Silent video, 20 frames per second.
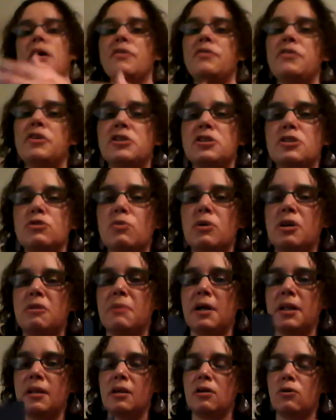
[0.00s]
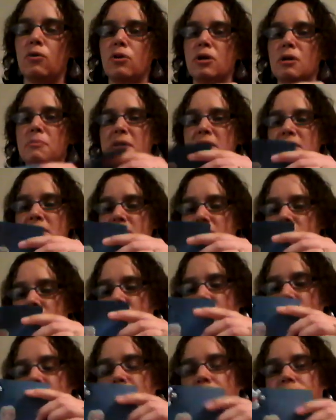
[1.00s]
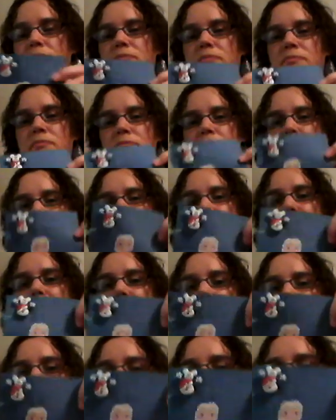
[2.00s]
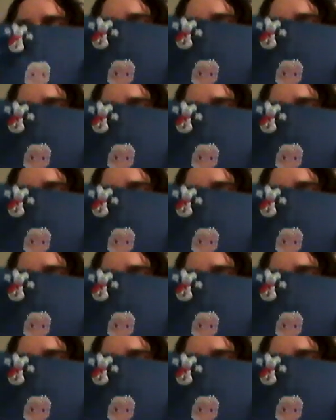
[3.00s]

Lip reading: This is one of my little ornaments. Be a little tiny